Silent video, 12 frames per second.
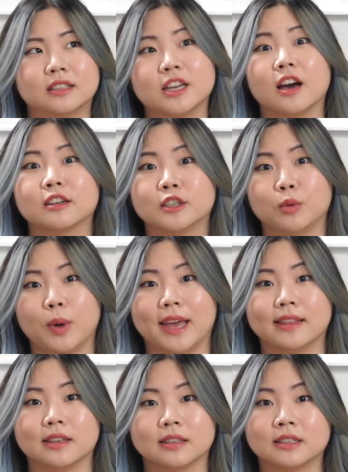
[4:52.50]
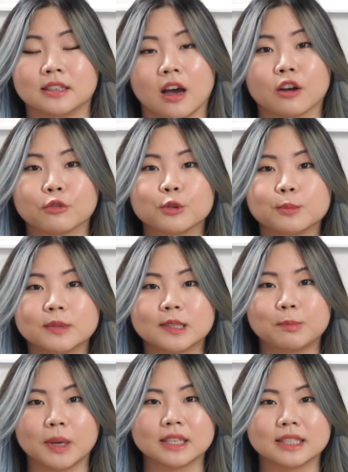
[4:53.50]
tucked away in the stock
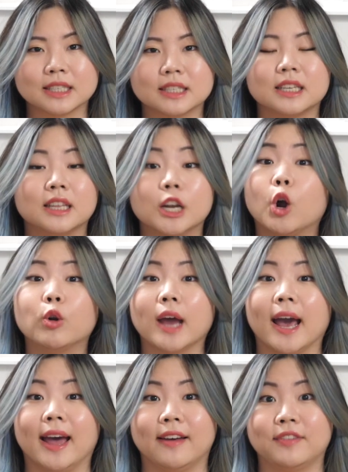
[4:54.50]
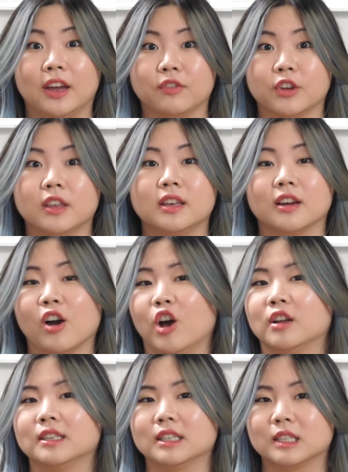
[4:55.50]
rooms, basically. They don't have everything
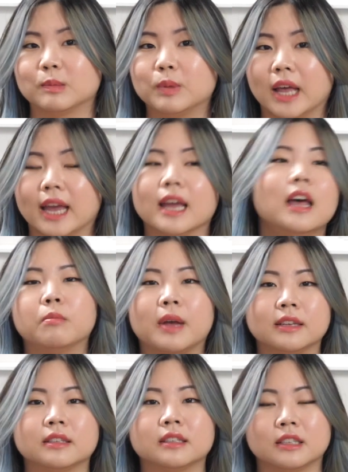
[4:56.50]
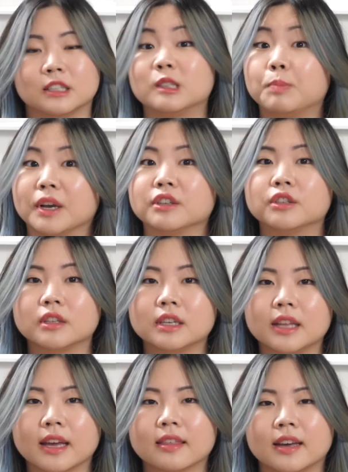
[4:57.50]
on display. Hermes is especially
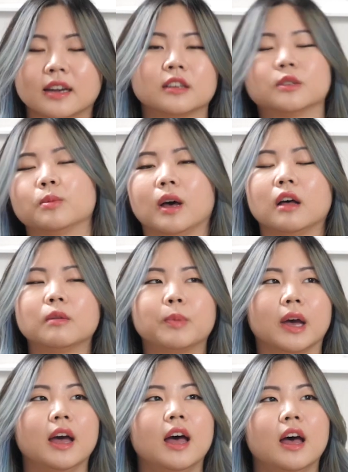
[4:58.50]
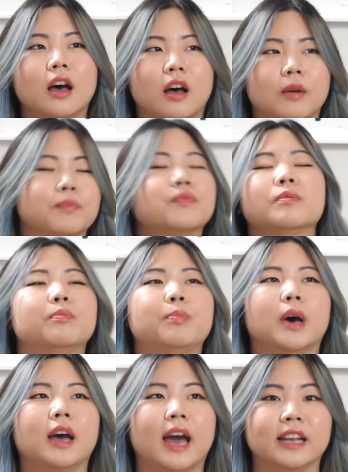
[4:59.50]
like that as well, but
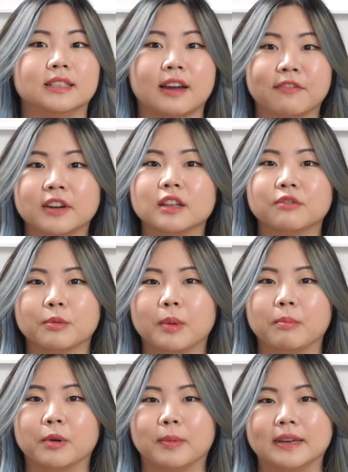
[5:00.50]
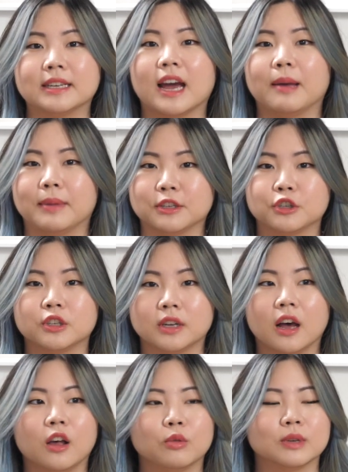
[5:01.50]
I definitely remember my time at
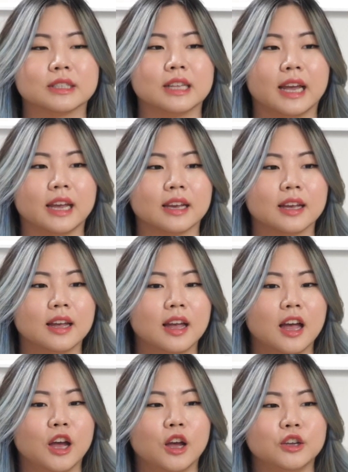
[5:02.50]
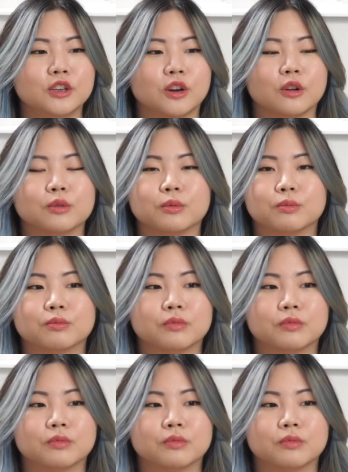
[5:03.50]
Chanel was like, you know,